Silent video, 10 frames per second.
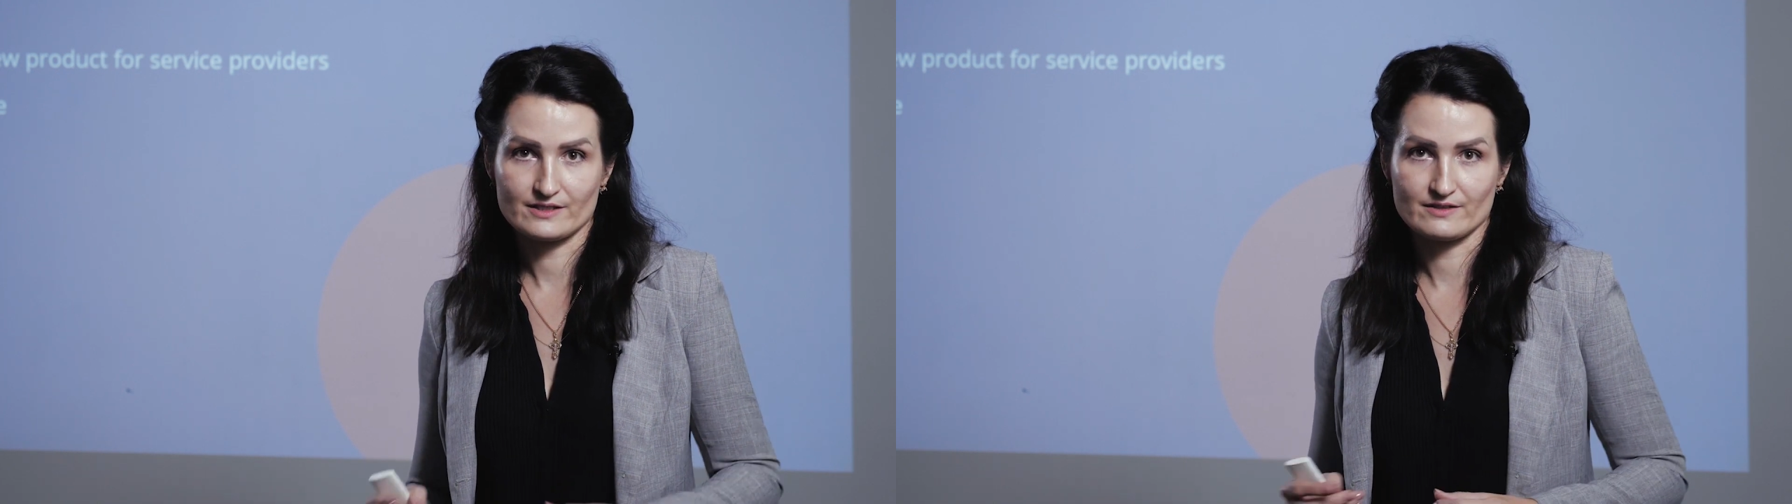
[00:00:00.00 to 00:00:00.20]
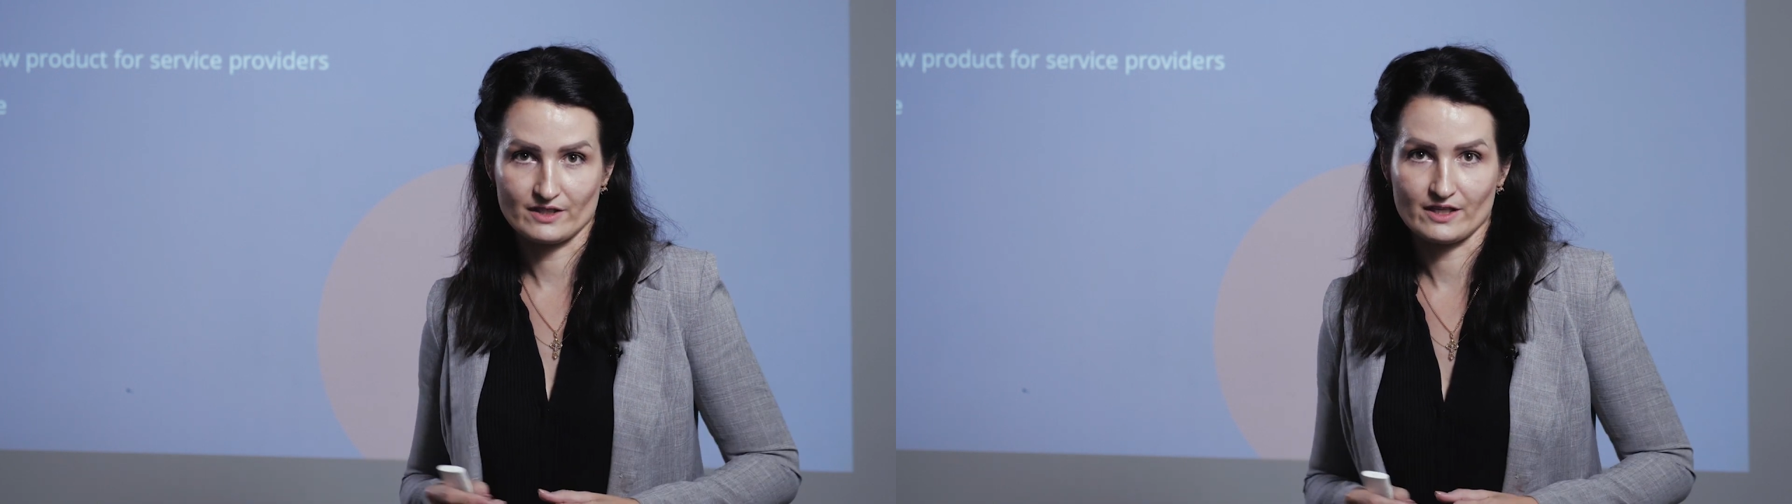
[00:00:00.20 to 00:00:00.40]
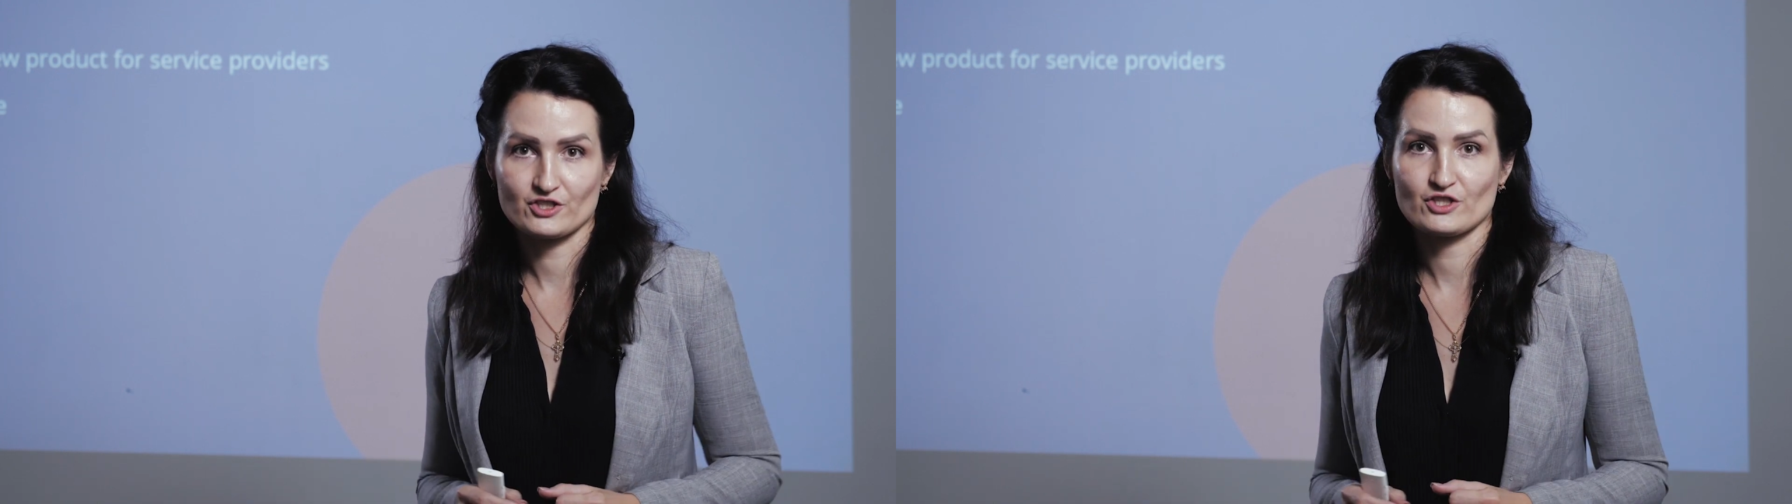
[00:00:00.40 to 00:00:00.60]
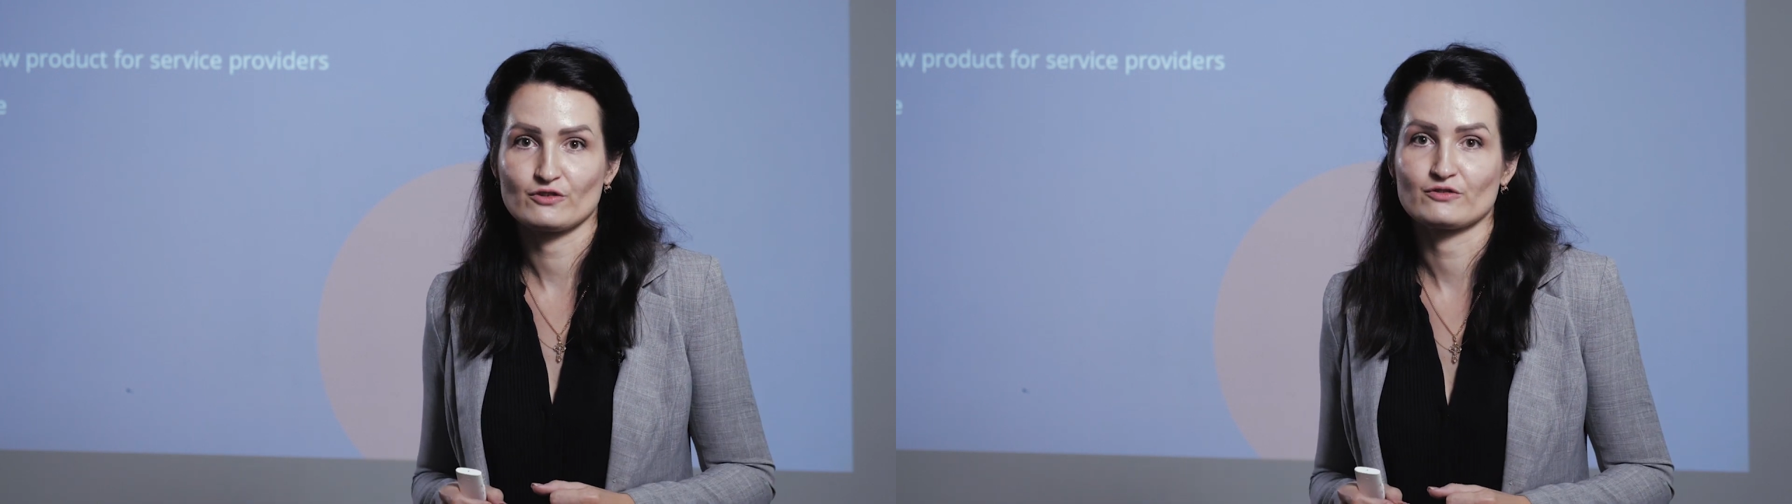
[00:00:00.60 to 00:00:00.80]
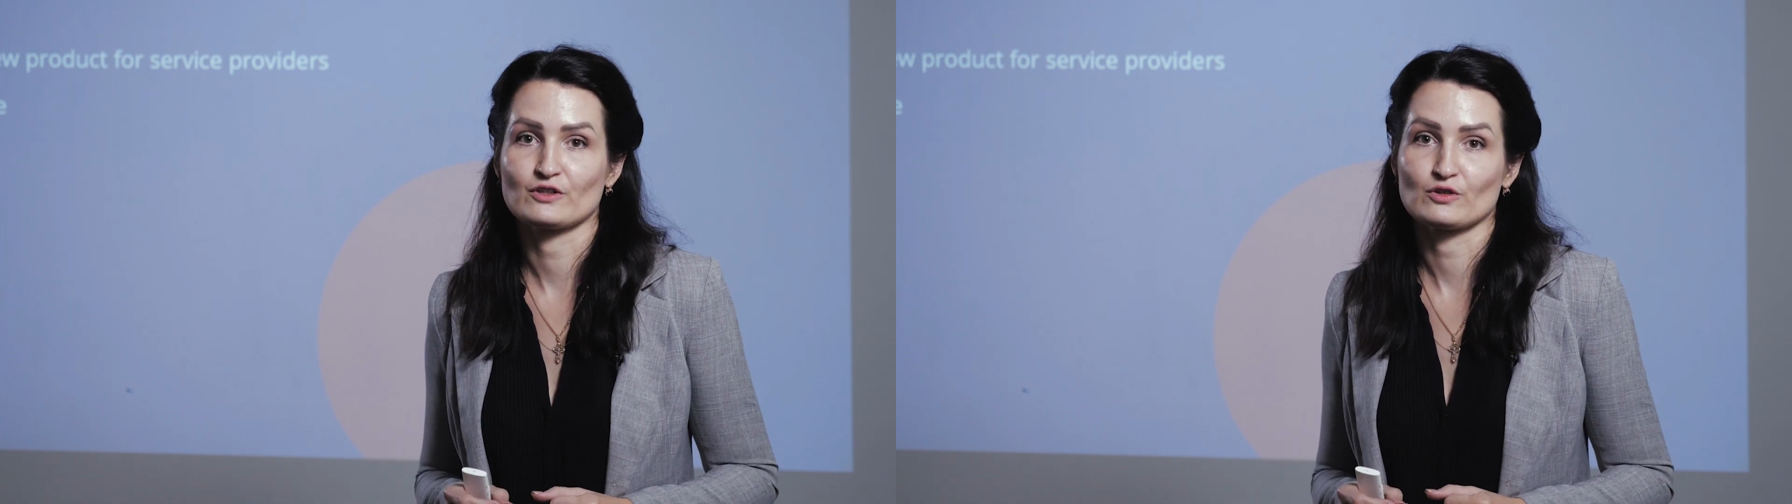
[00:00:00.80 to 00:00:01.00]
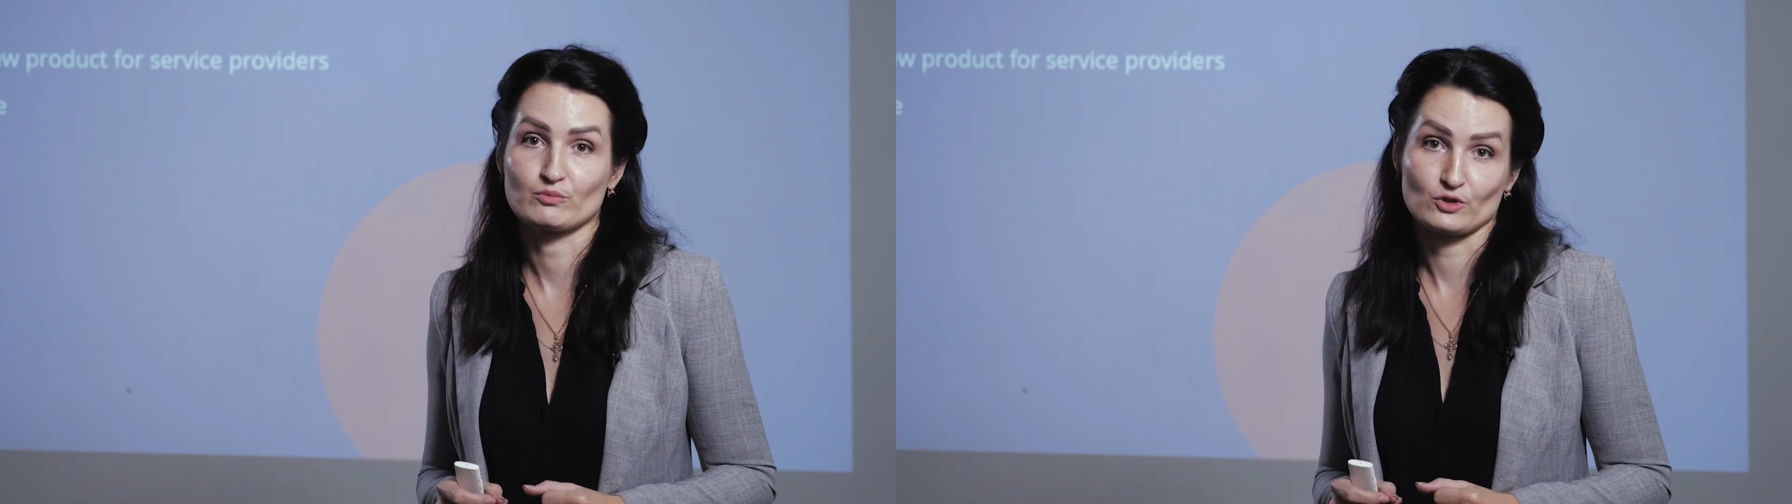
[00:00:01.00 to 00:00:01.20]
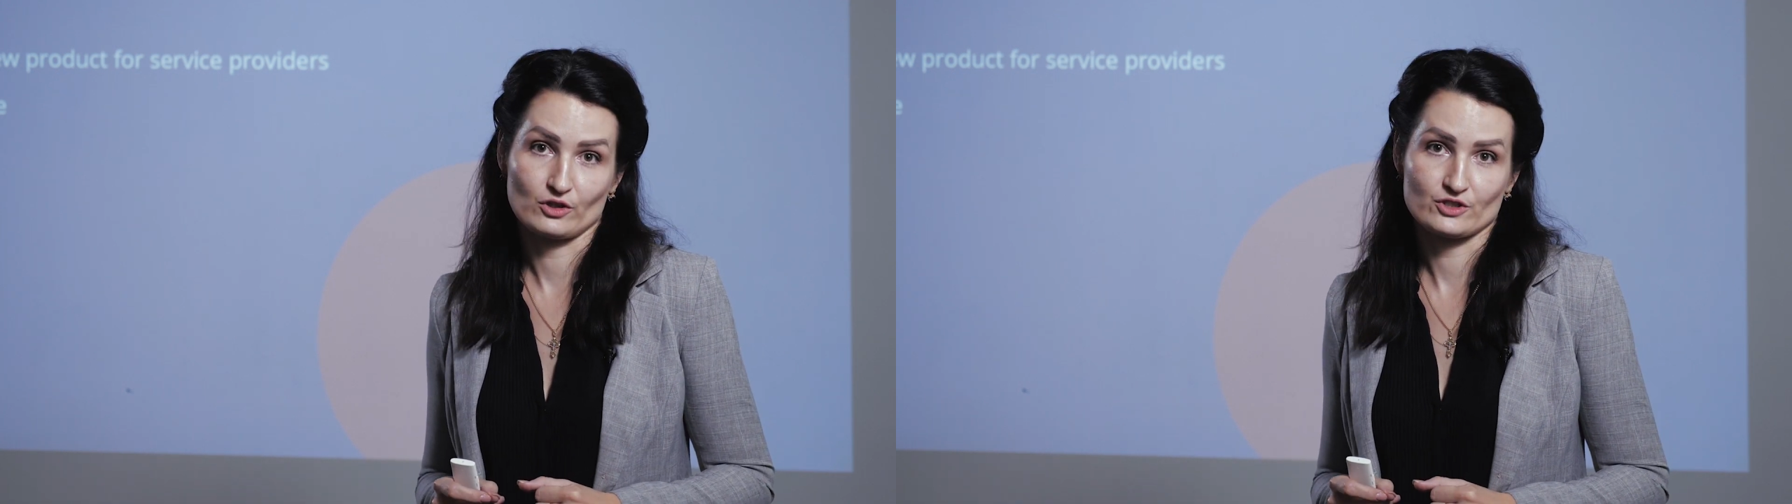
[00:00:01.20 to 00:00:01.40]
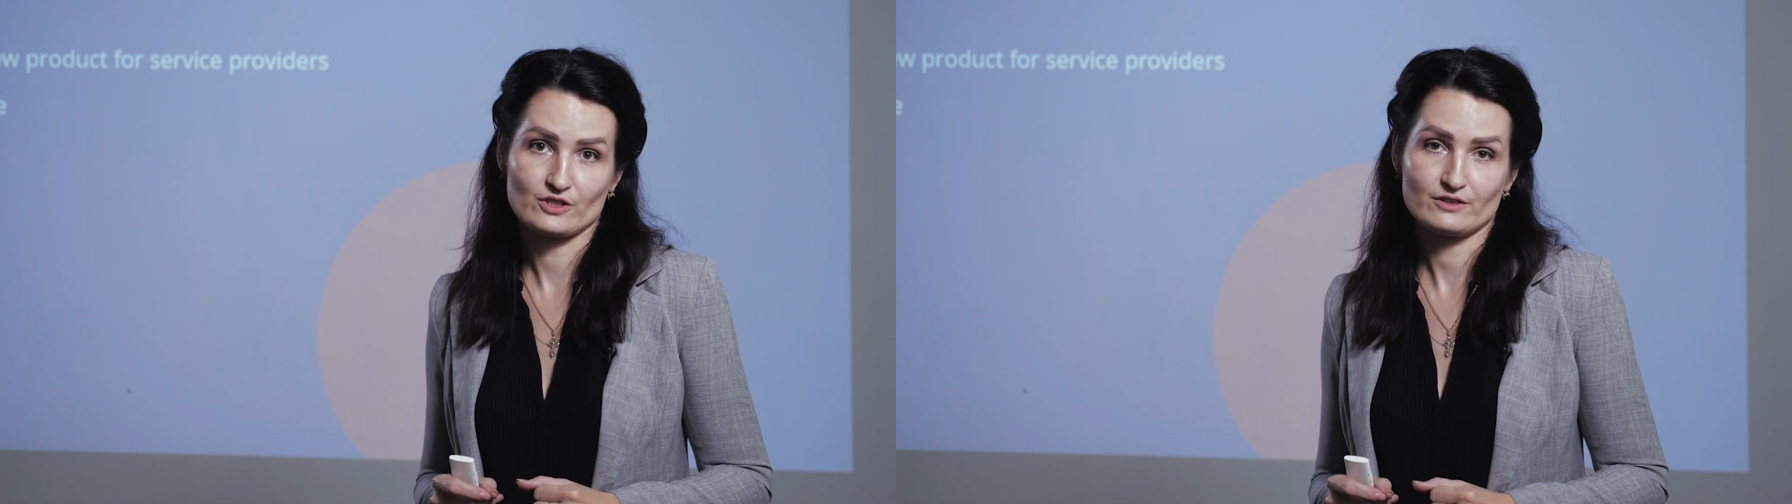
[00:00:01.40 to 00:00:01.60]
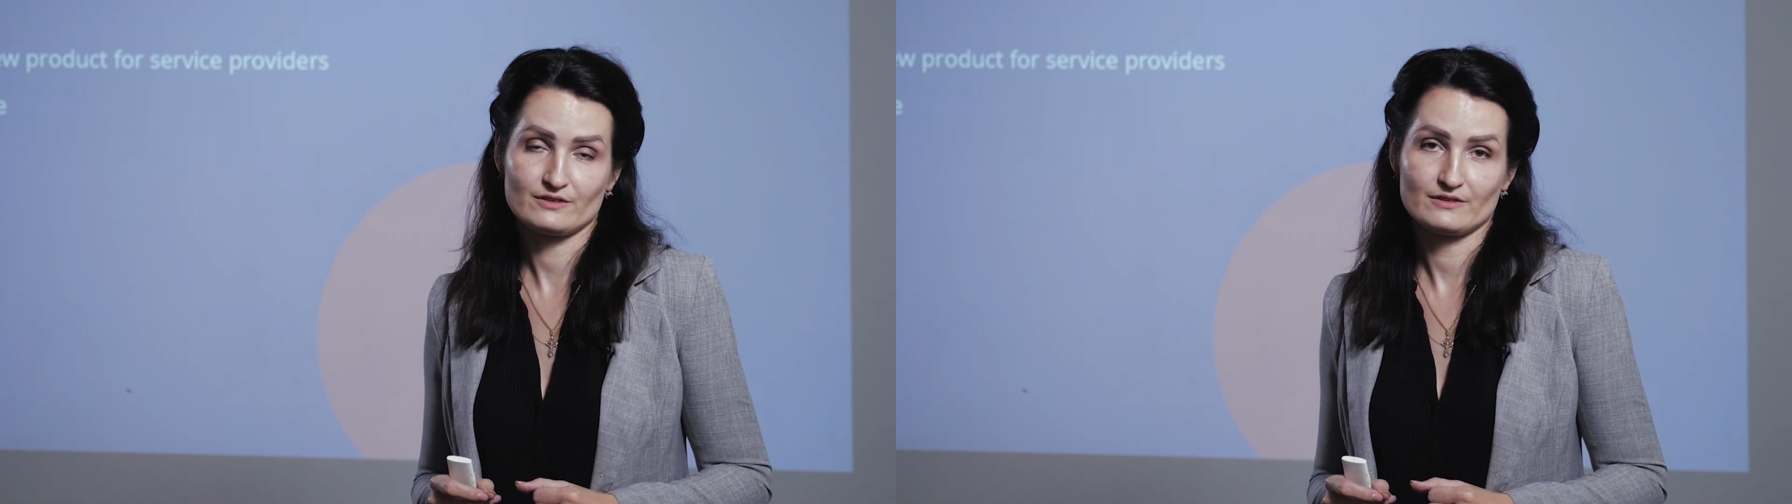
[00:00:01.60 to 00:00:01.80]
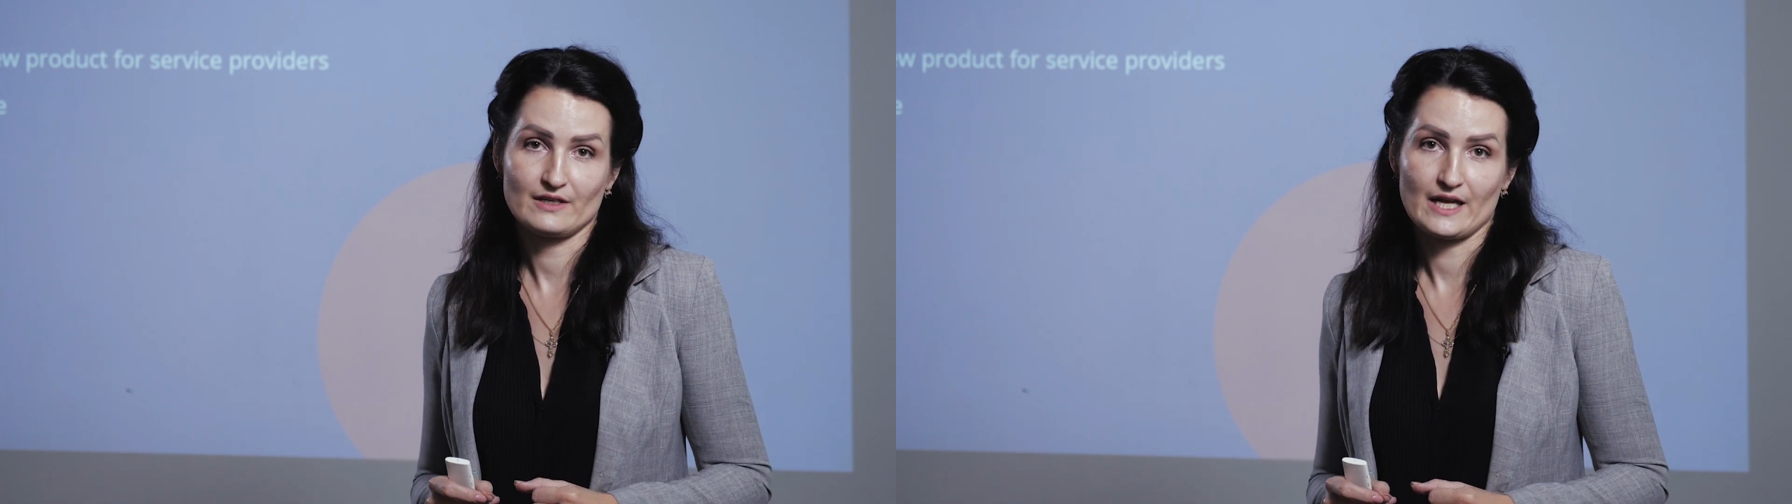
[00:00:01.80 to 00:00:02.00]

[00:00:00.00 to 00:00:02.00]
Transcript: structure of our project.